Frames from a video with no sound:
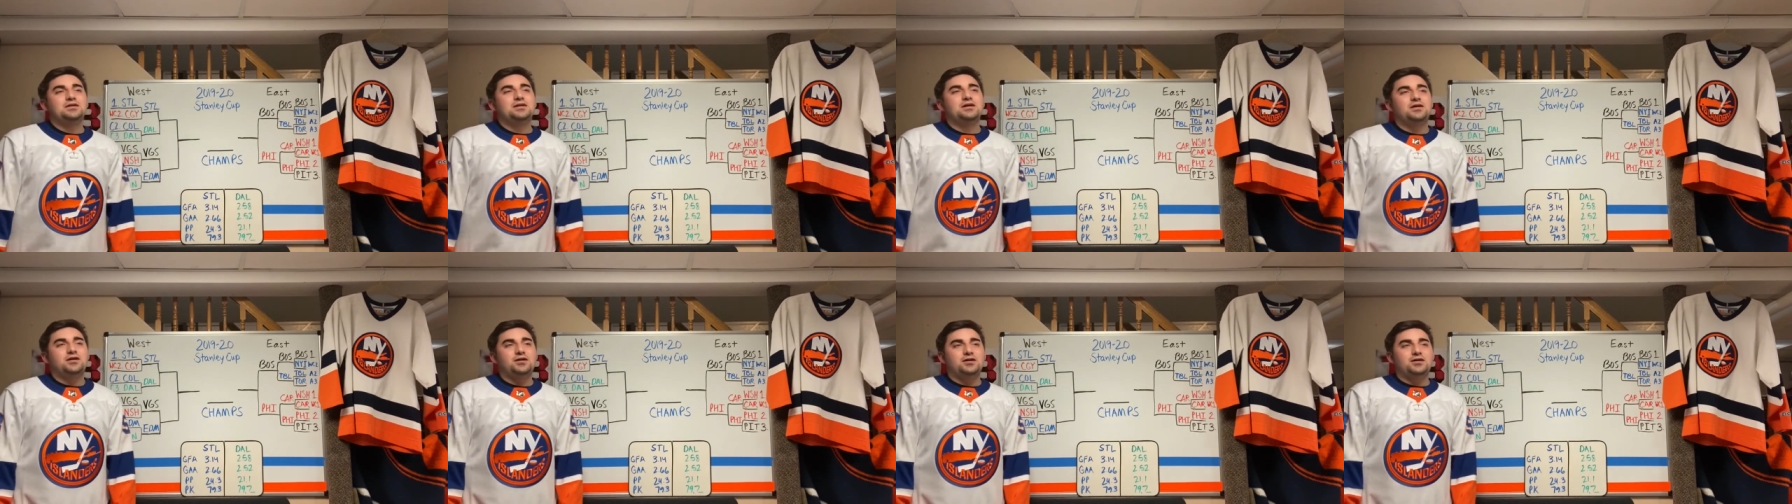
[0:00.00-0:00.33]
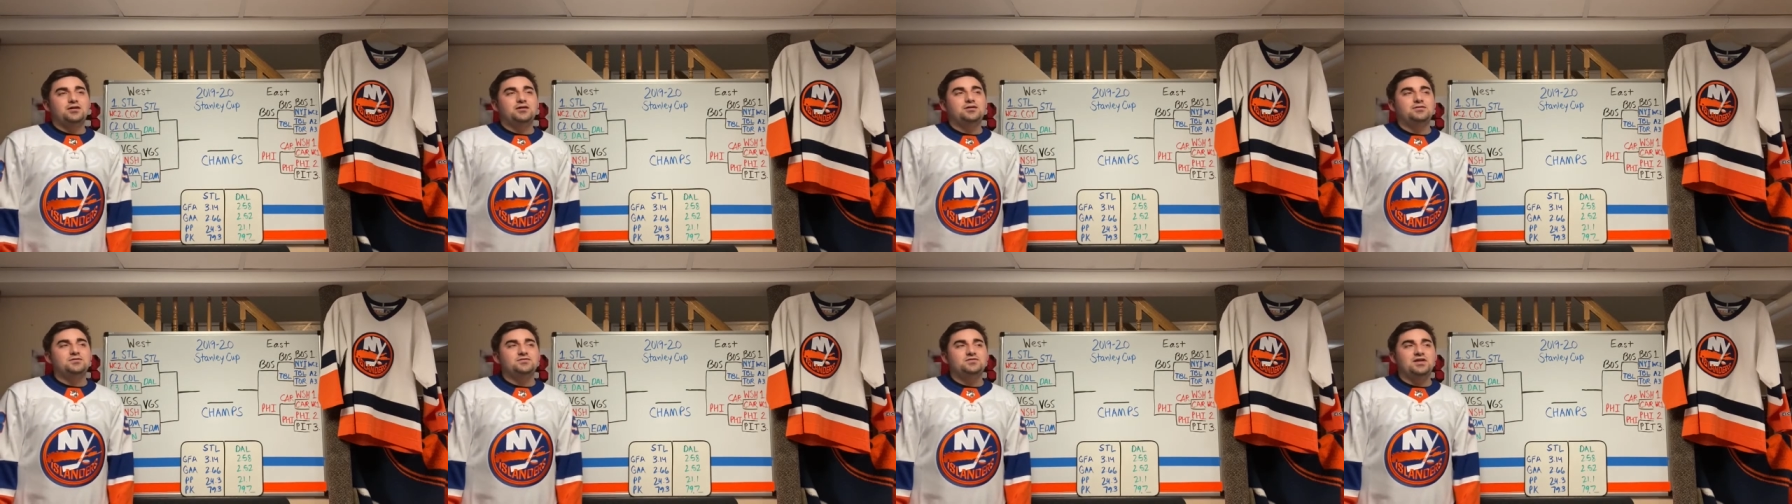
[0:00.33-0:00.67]

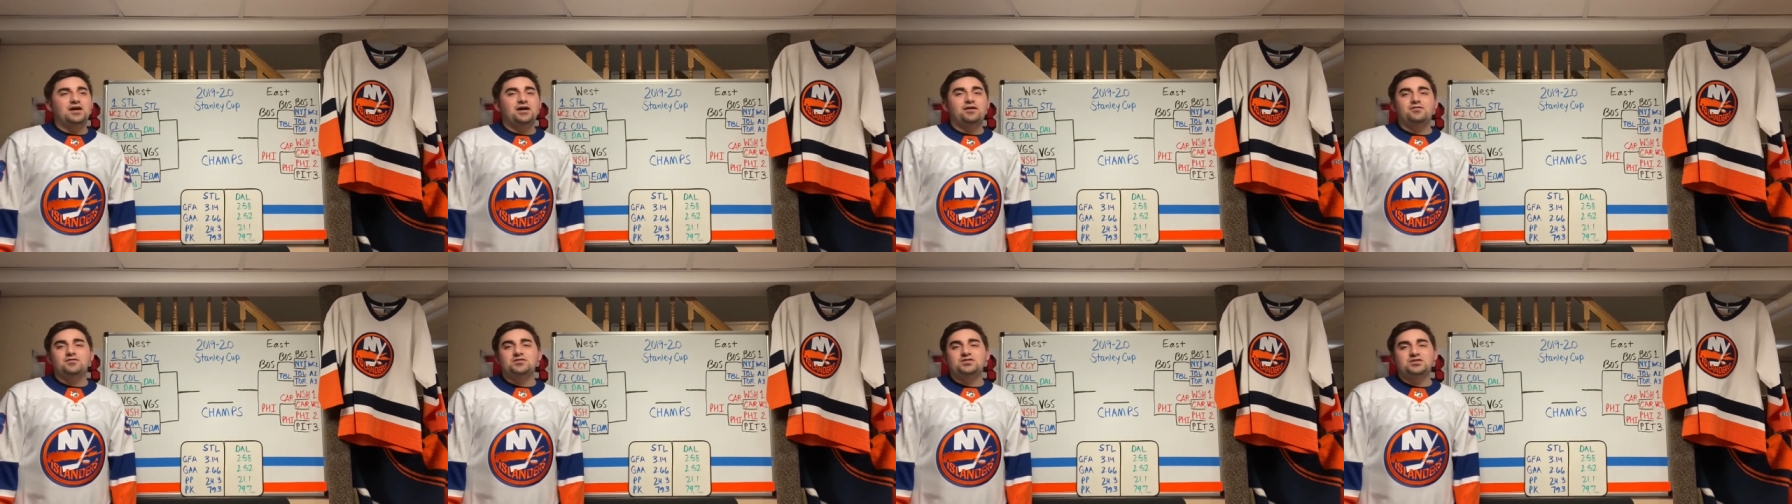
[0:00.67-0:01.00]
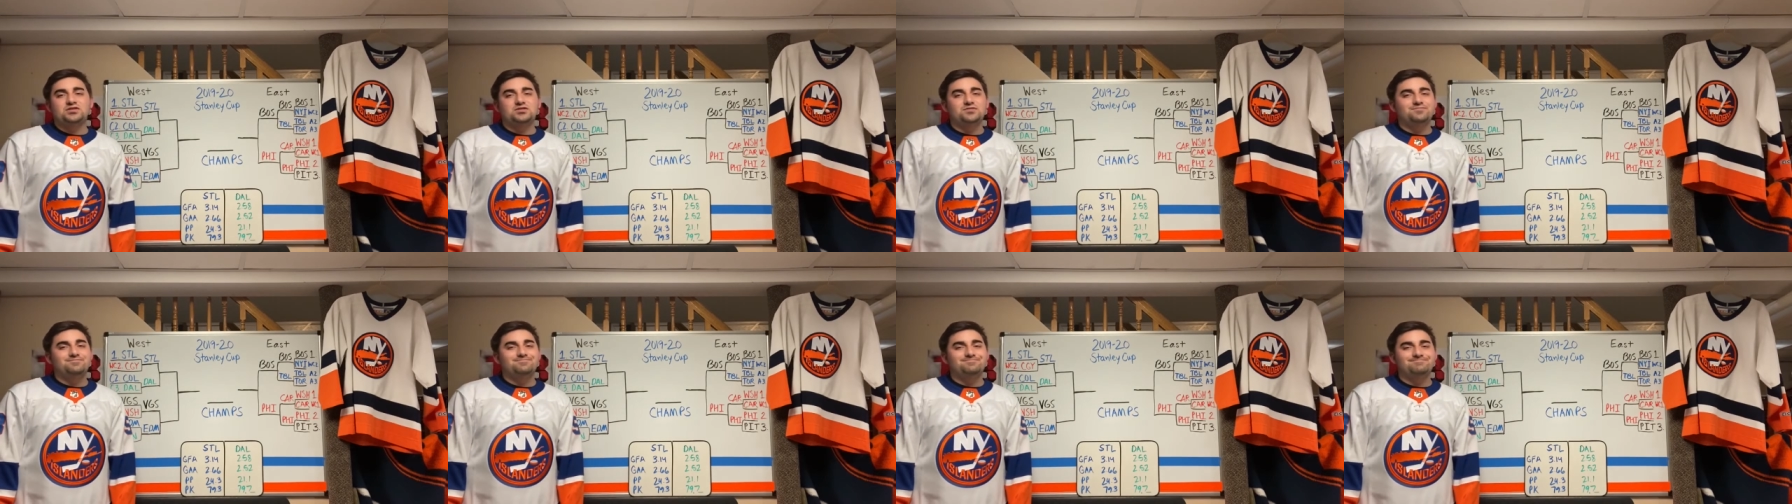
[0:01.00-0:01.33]
Uh,
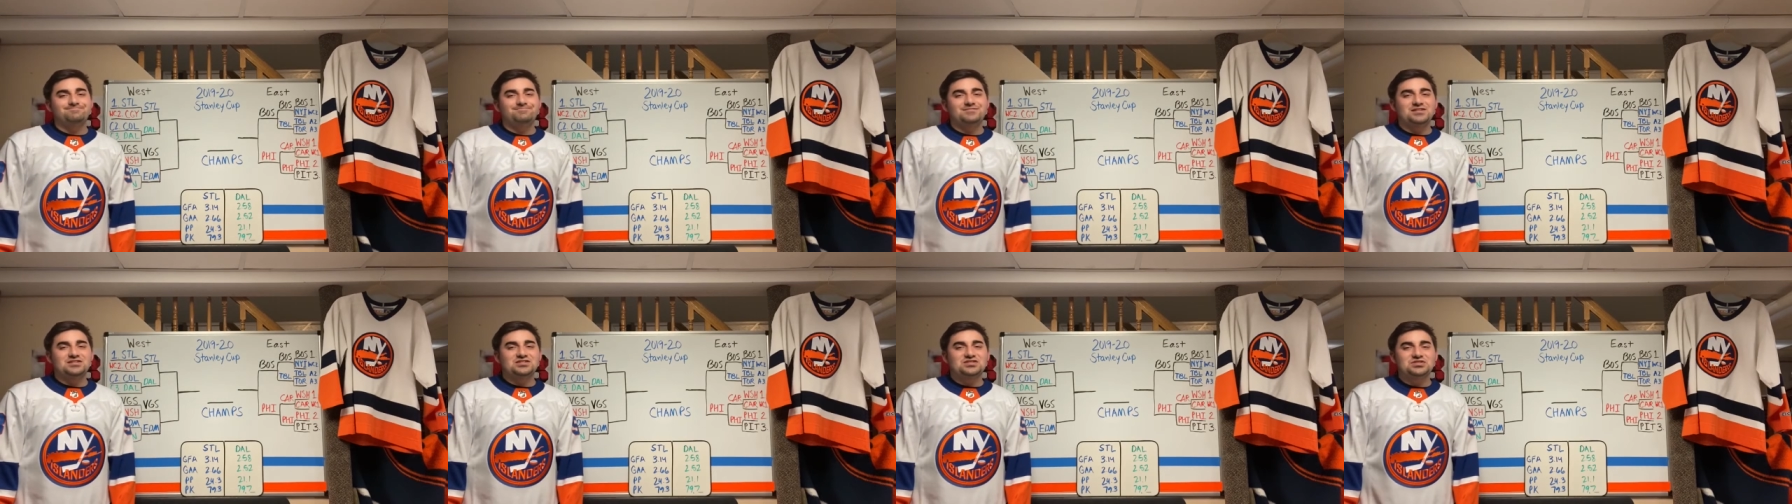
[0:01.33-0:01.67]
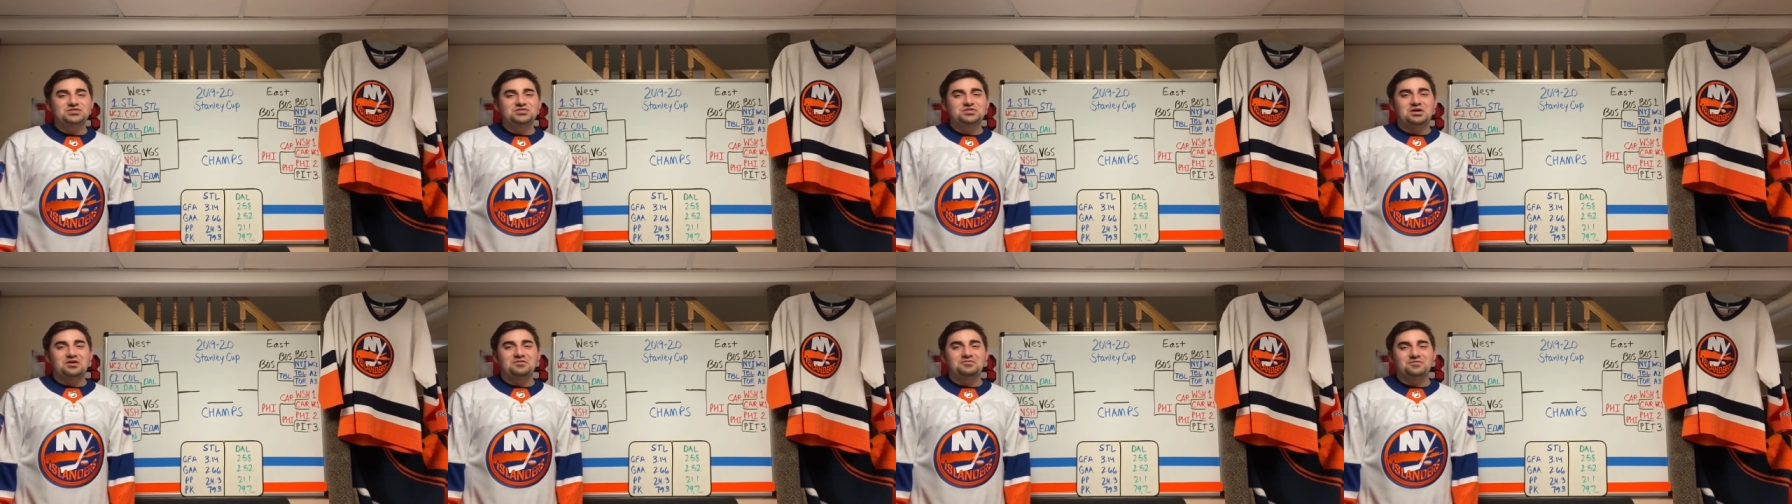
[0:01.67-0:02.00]
Dallas, this
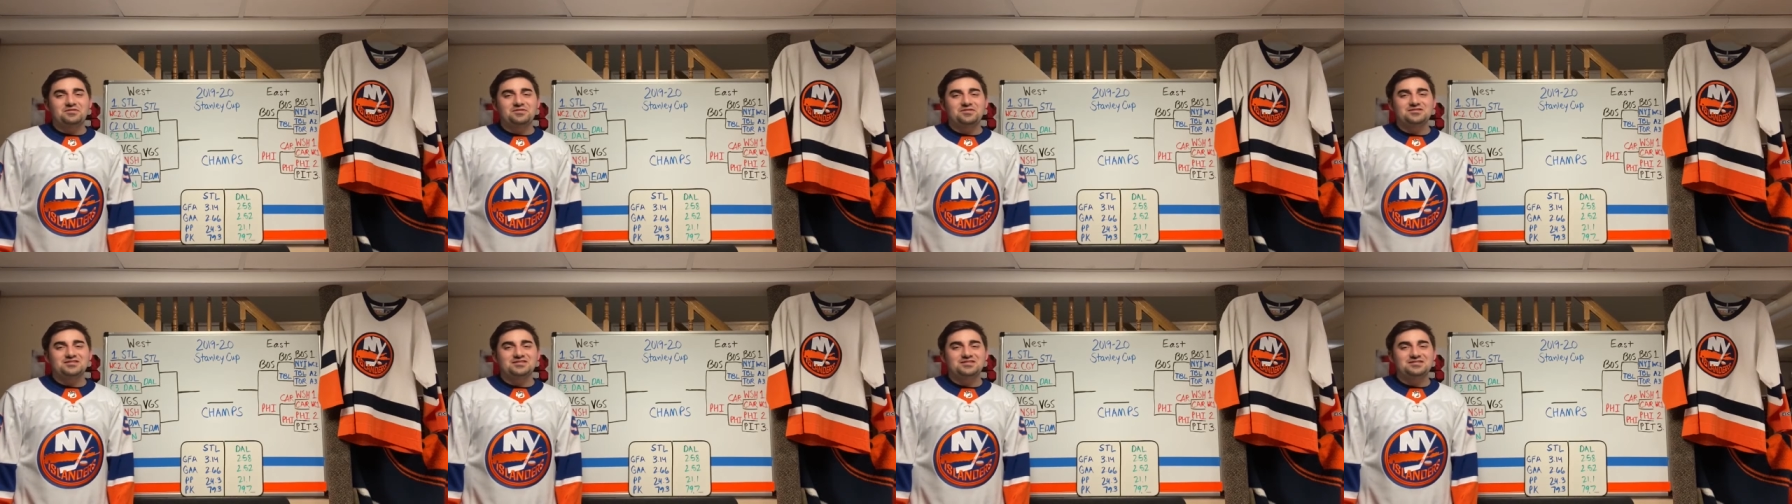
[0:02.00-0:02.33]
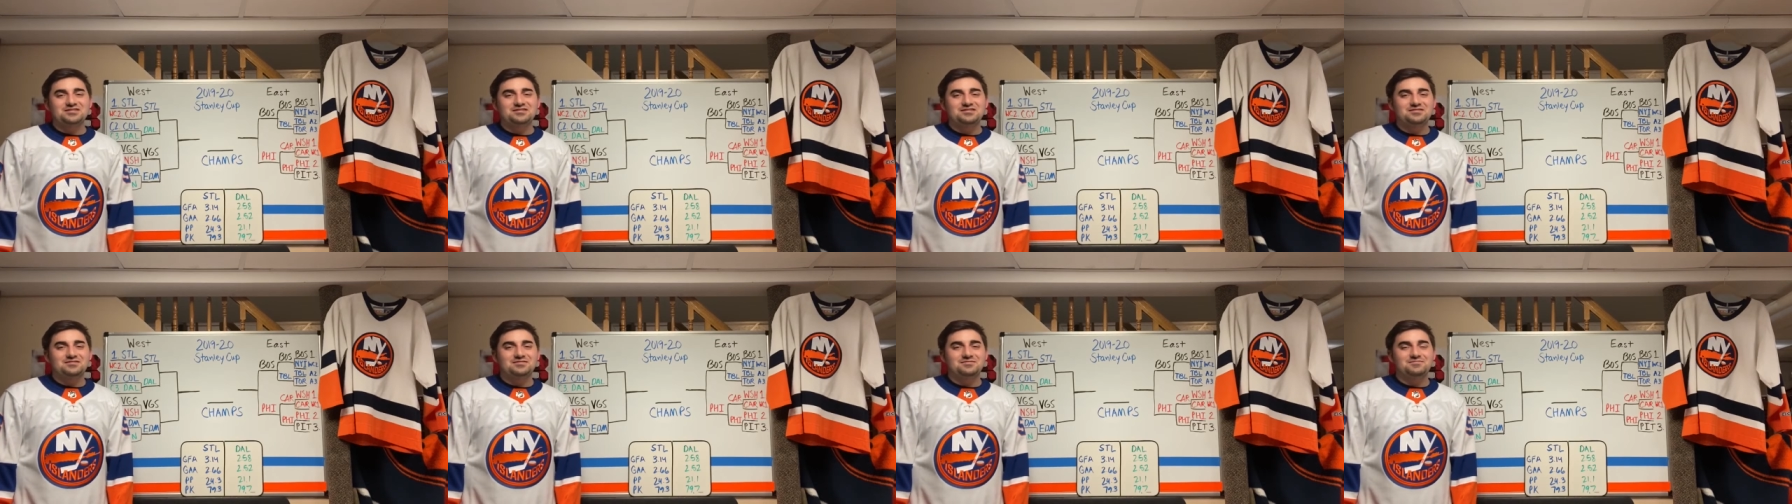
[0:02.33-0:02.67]
is tough
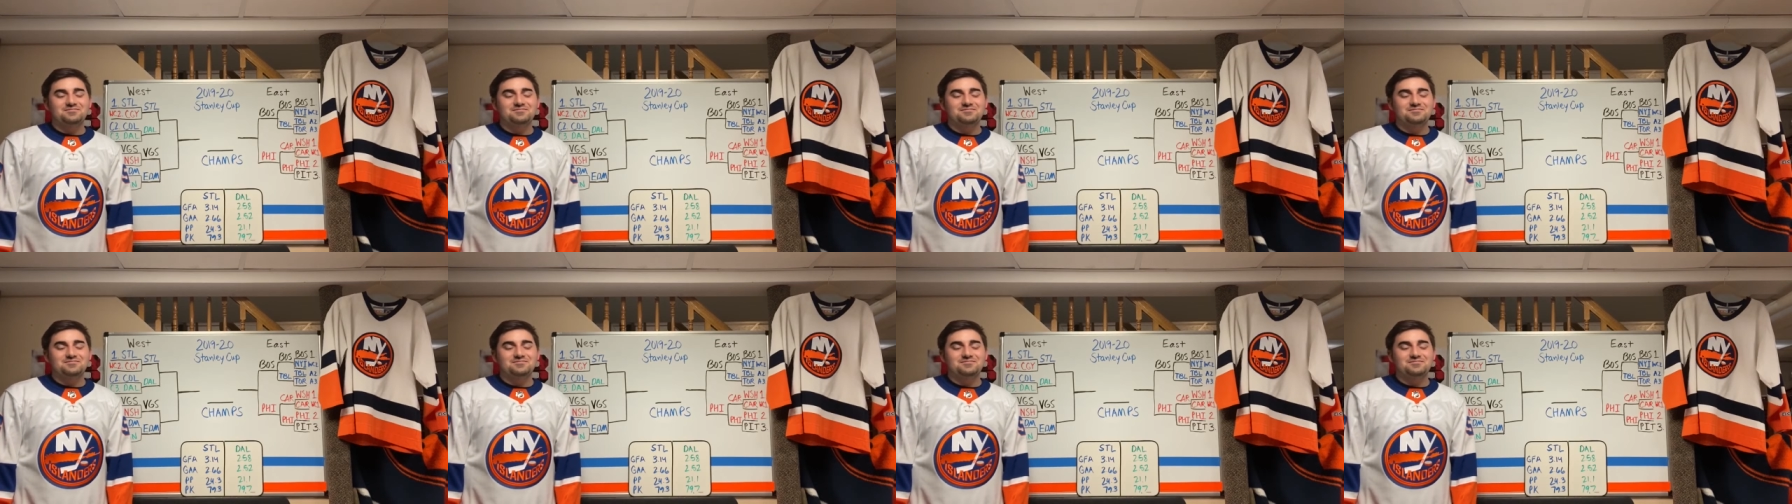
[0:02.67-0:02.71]
because,